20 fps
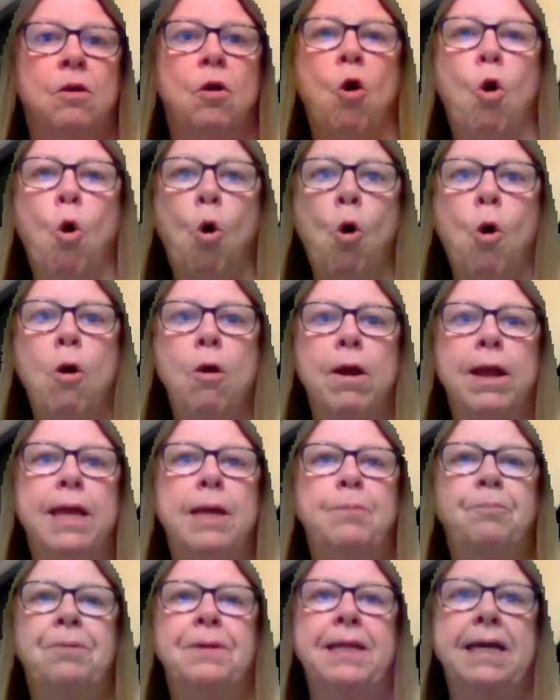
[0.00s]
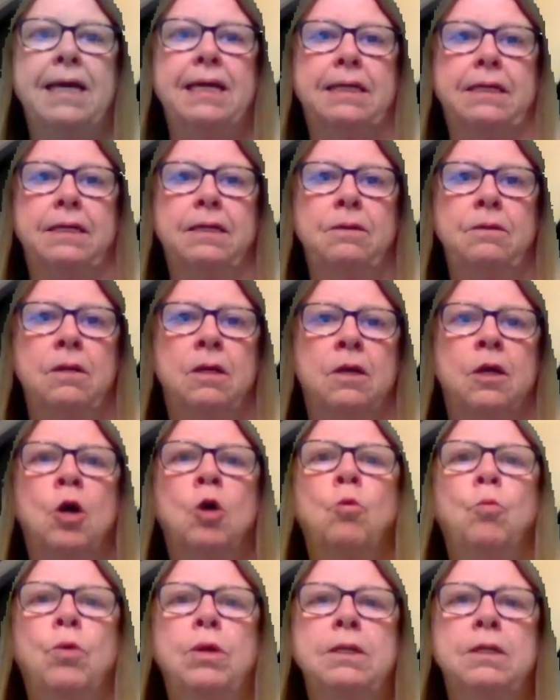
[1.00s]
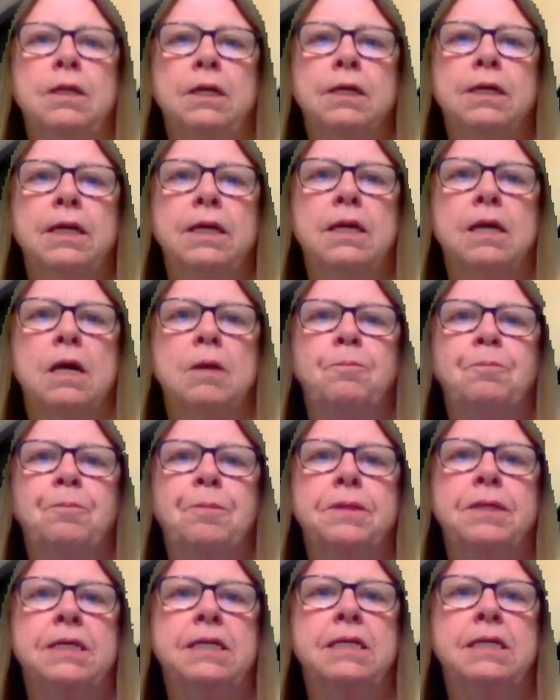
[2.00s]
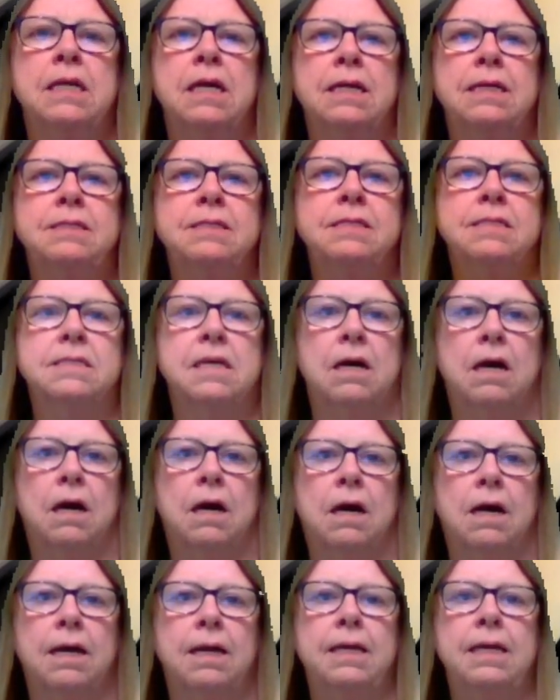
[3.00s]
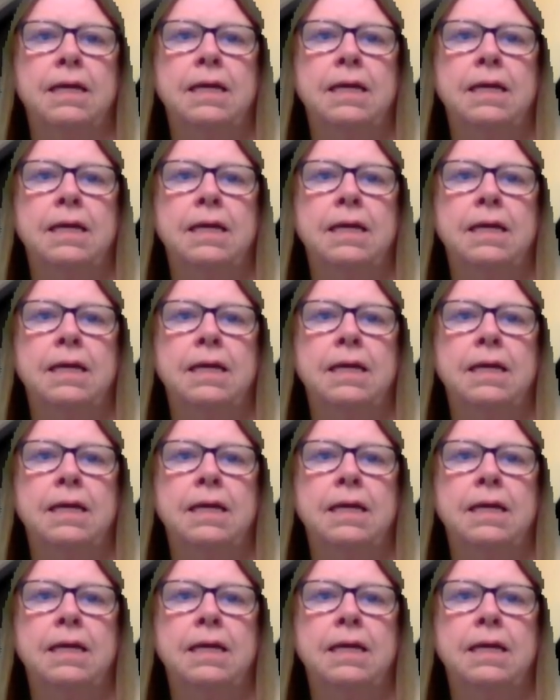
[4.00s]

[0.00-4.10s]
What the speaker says: or a planet when looking up at the night sky